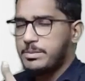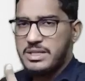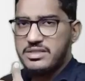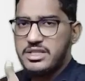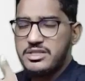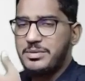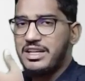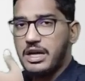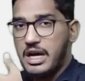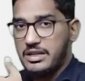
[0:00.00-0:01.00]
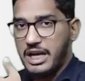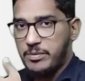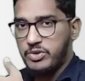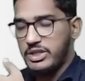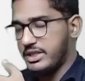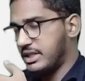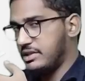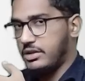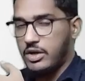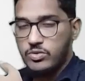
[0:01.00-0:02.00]
best estimate, are they
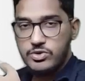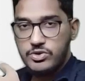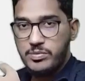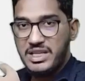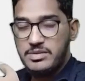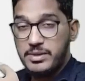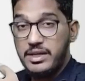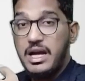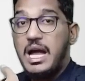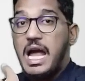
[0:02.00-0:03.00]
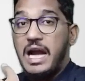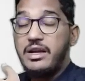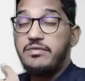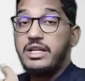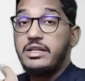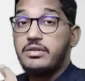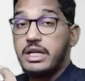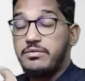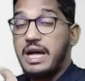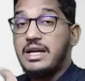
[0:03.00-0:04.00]
hypothetical, that also should be explained. And
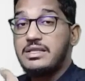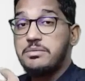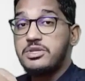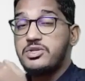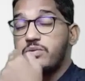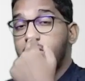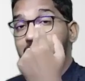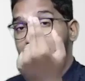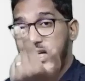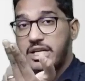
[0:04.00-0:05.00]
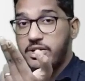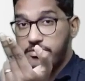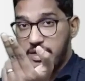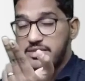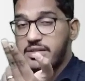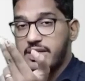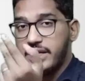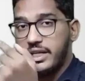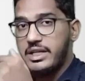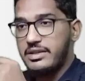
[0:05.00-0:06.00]
if that assumptions involve high degree of
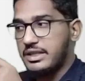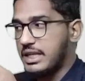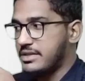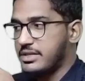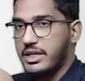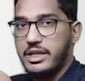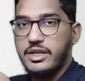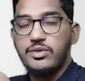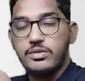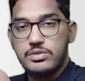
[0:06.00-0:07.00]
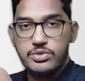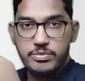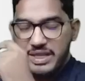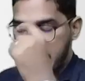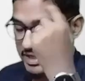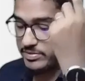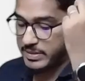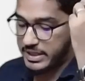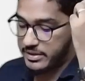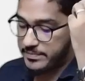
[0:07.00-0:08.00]
uncertainty, that uncertainty also should be
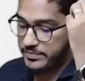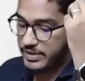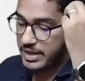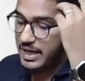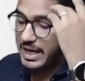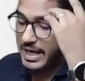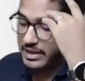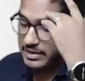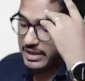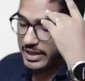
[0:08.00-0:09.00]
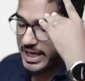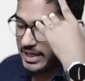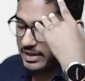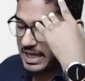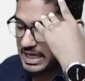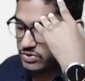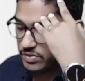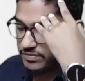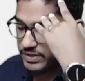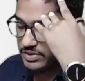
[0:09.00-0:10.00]
explained. And the date as
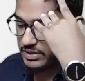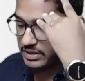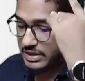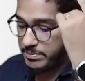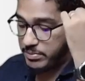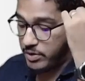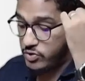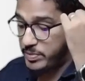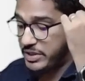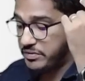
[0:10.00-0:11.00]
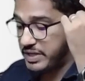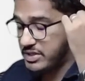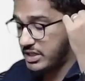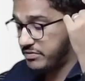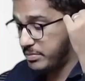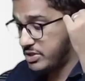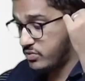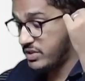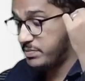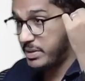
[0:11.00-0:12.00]
of which the prospective financial
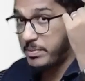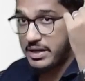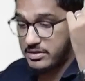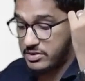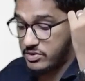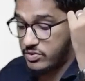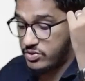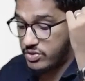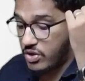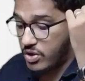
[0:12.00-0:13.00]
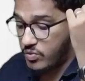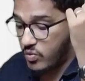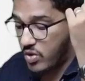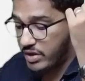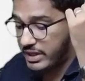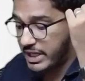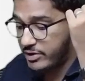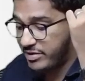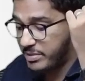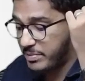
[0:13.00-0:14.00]
information was prepared is disclosed. On what date
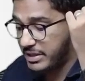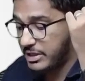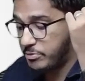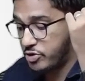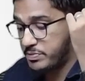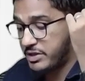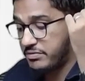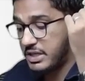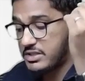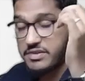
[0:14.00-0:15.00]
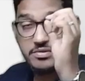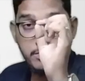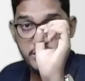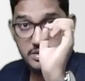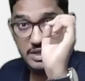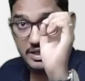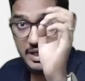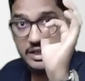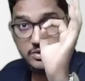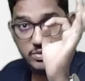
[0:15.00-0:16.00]
you have prepared that prospective financial information, that
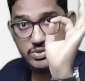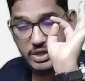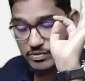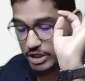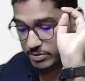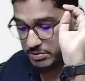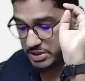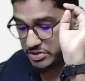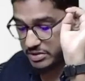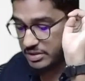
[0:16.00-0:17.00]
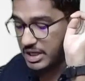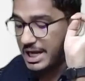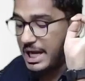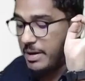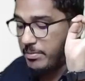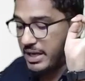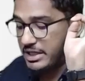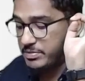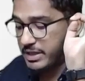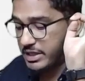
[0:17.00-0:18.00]
date is also required to be mentioned.
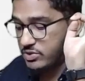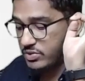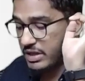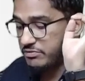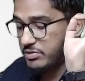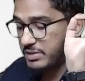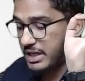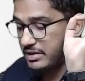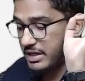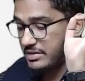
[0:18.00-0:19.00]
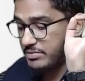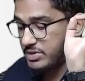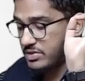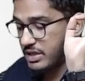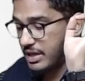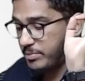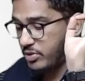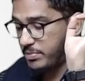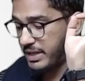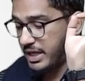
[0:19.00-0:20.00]
Management needs to confirm that the assumptions are
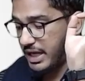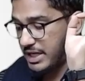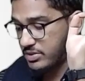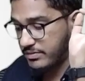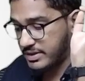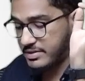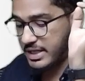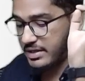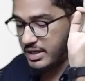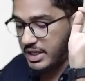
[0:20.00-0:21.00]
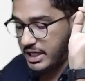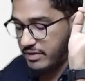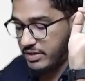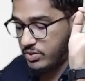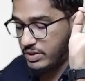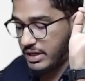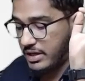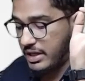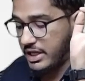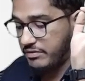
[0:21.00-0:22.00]
appropriate as of this date, even though the
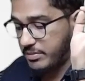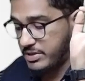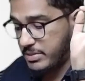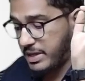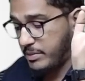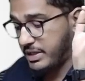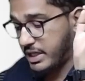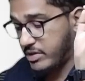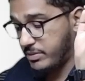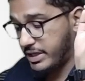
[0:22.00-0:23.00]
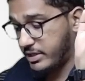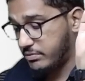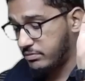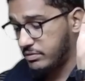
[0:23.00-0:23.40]
underlying information may have been accumulated